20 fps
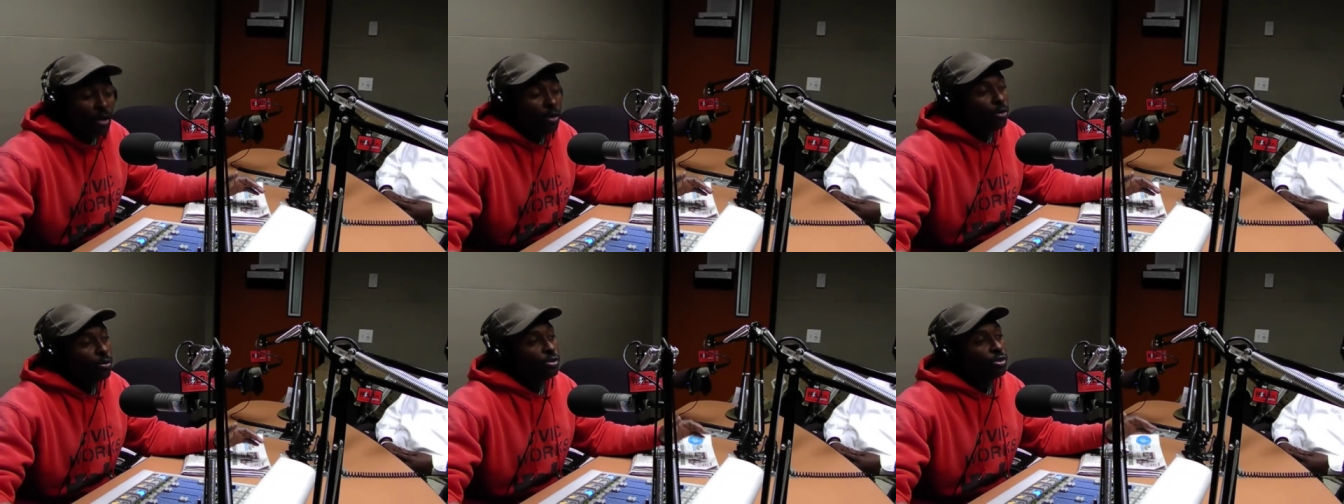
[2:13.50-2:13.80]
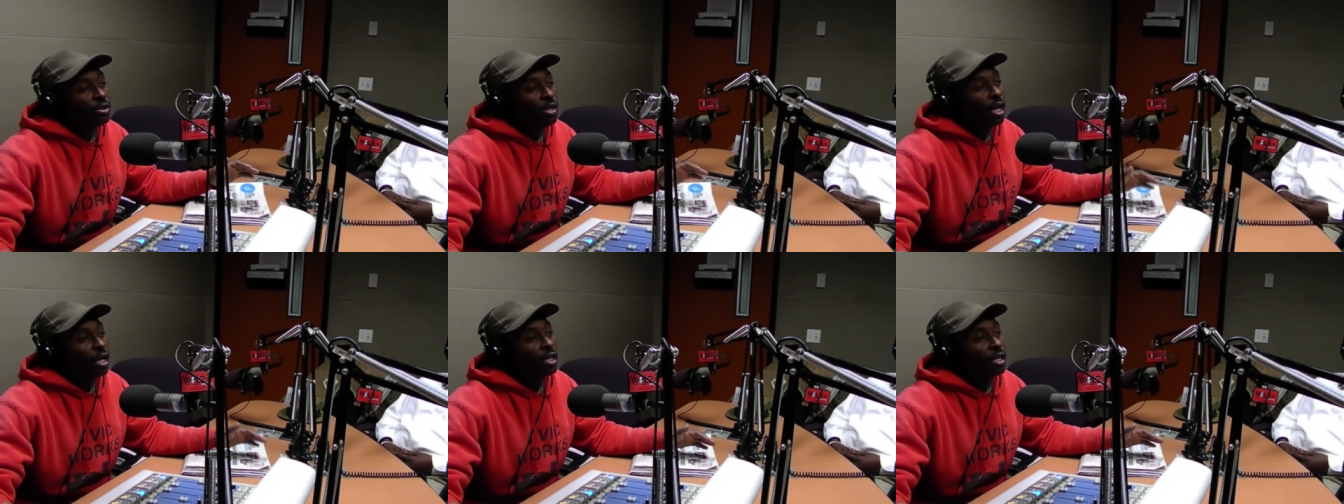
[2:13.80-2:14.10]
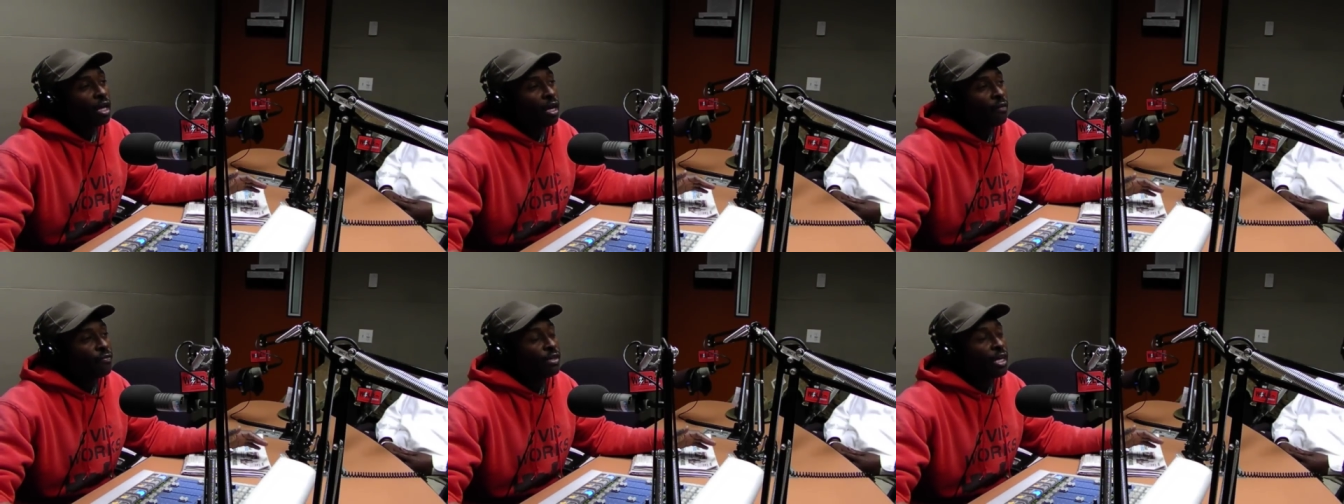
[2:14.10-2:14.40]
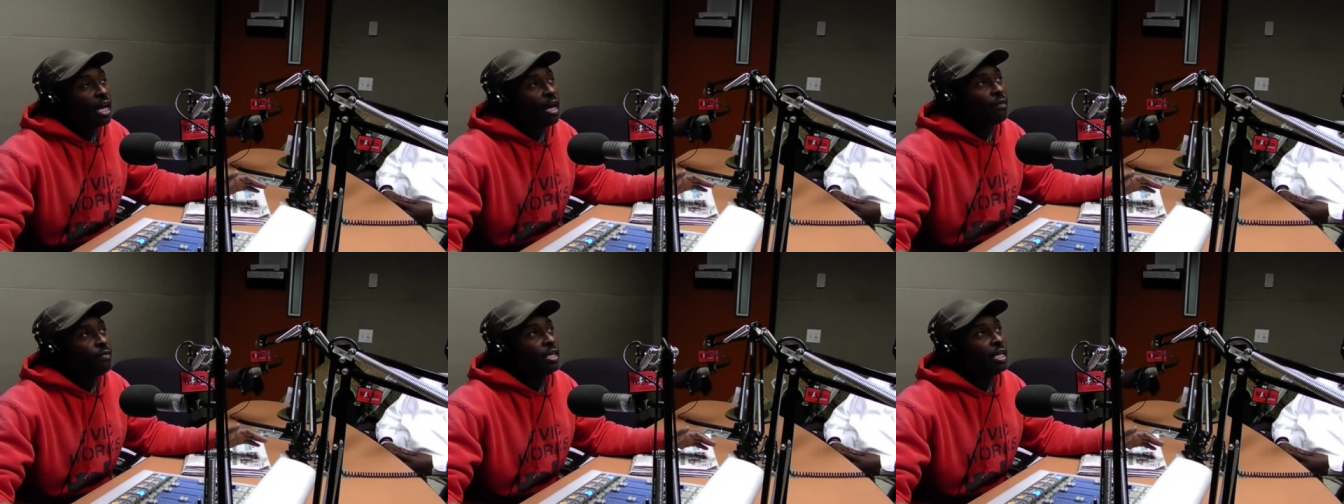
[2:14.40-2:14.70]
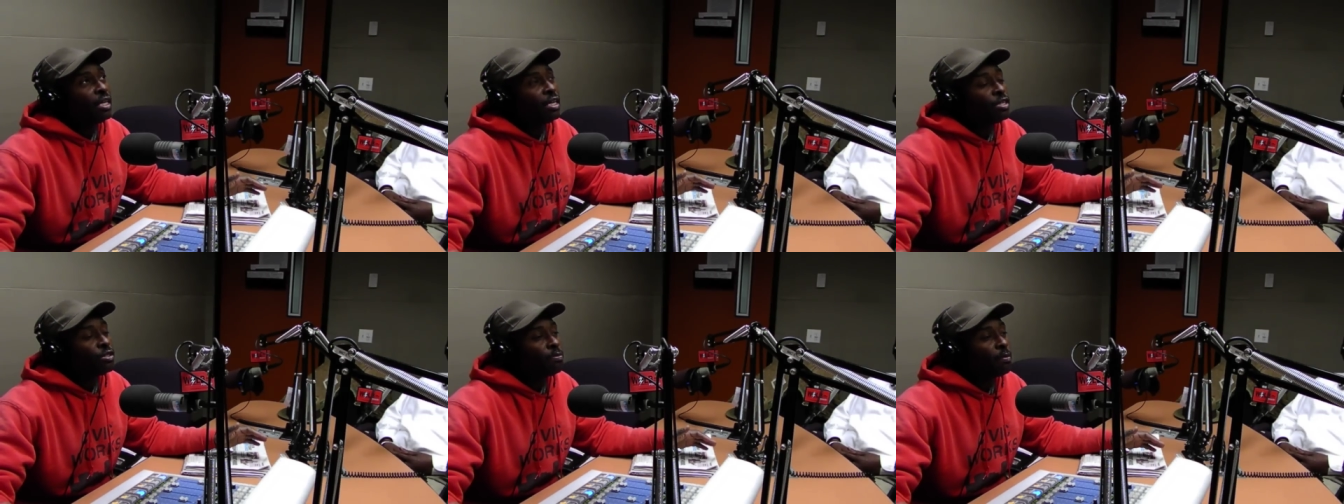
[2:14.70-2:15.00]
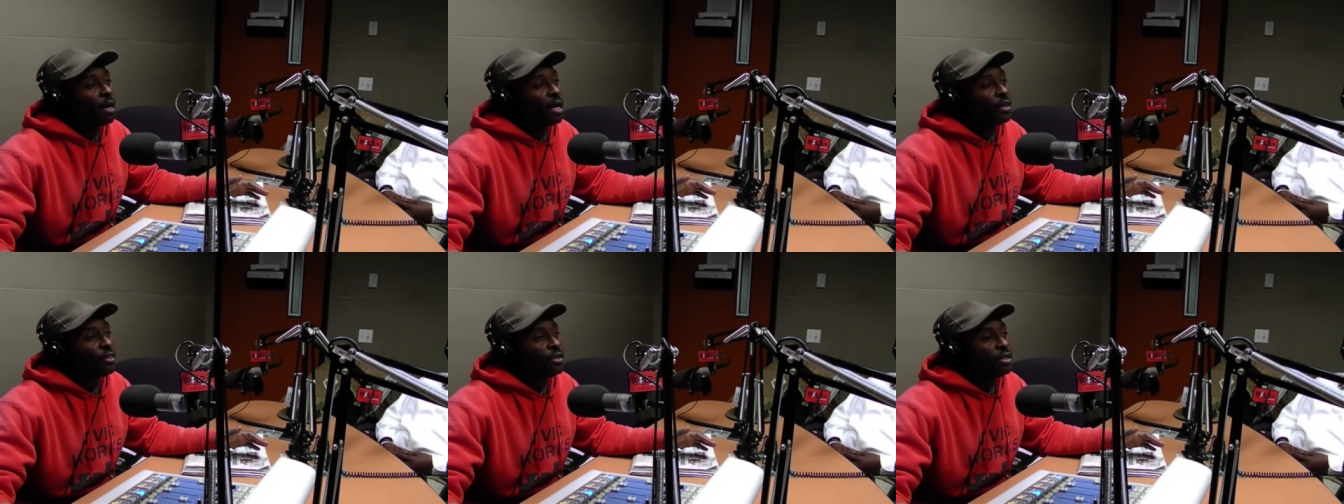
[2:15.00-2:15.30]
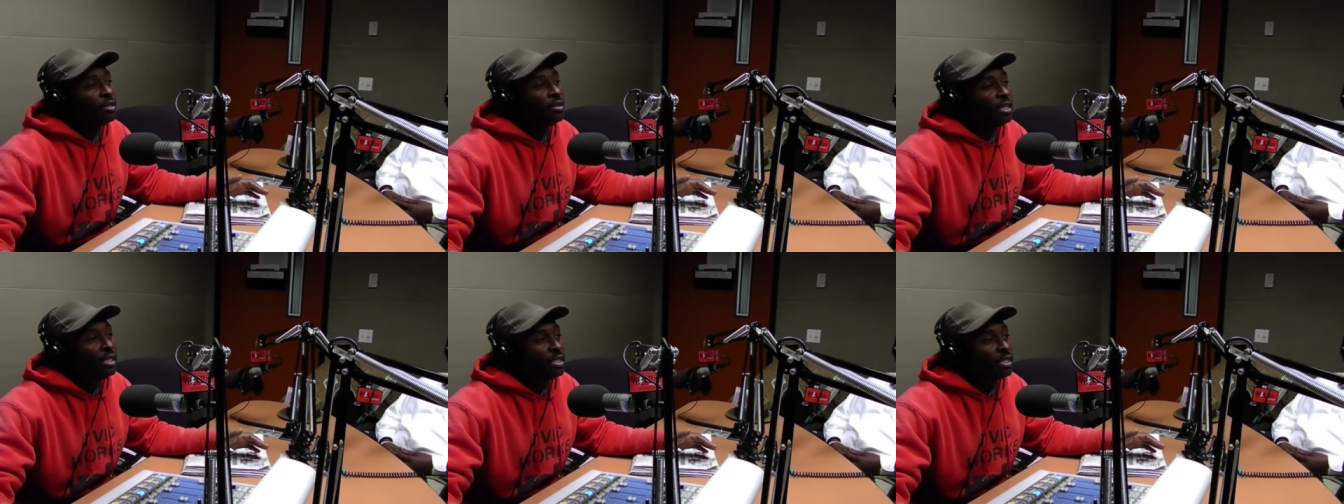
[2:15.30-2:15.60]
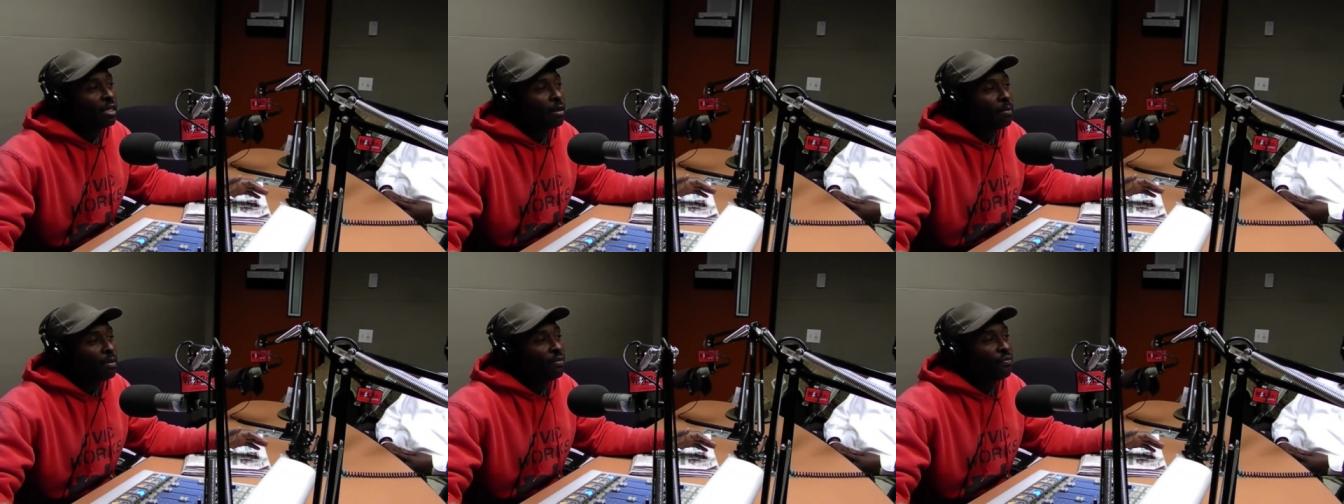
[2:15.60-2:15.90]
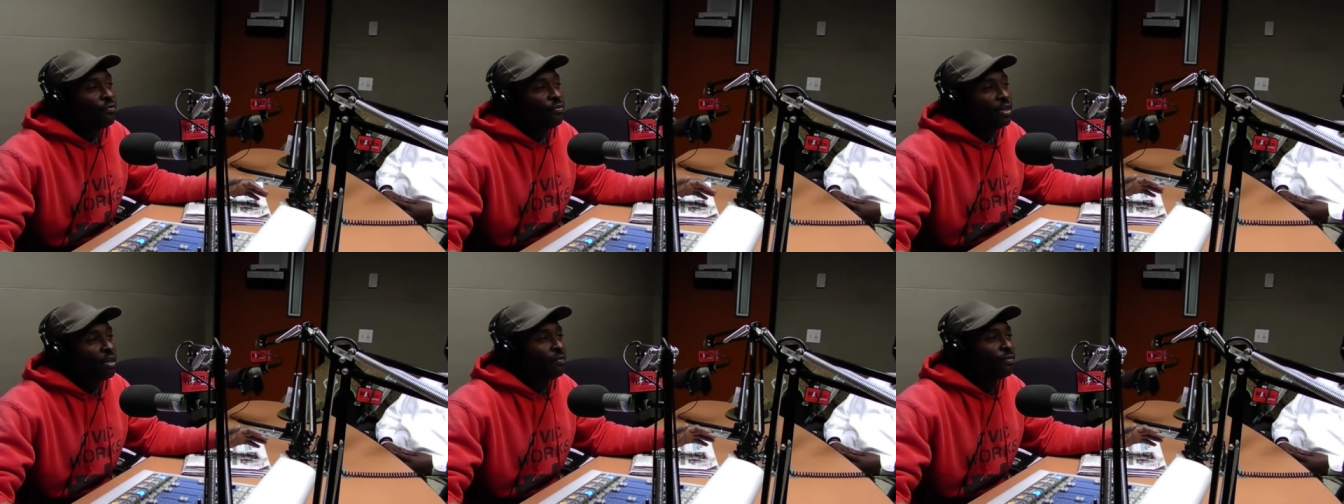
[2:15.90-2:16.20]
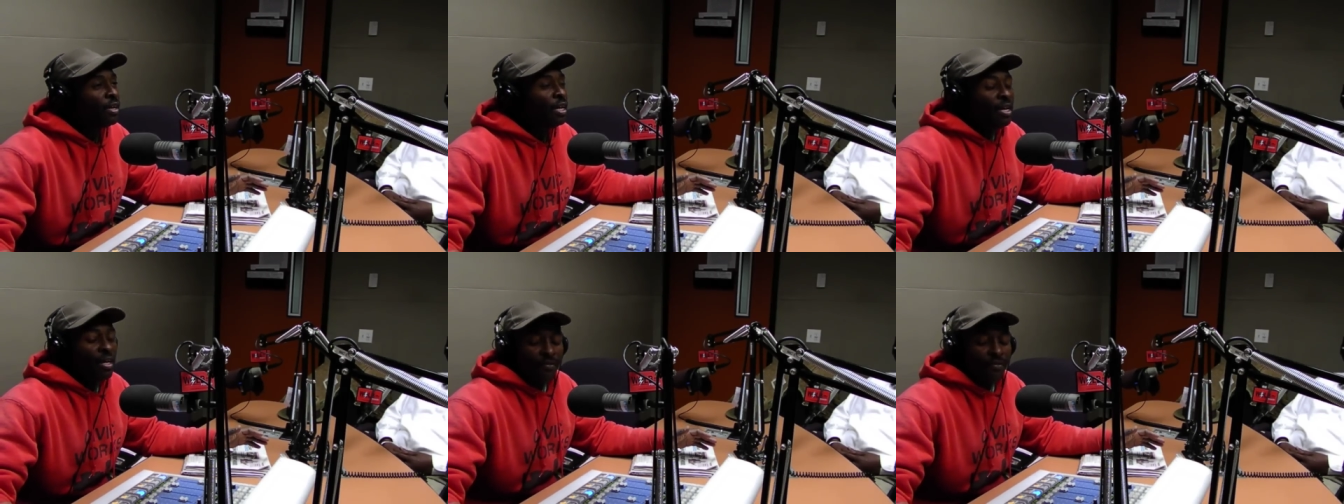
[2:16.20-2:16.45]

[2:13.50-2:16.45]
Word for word: who started off the Heavy Hitters Month in December the 5th,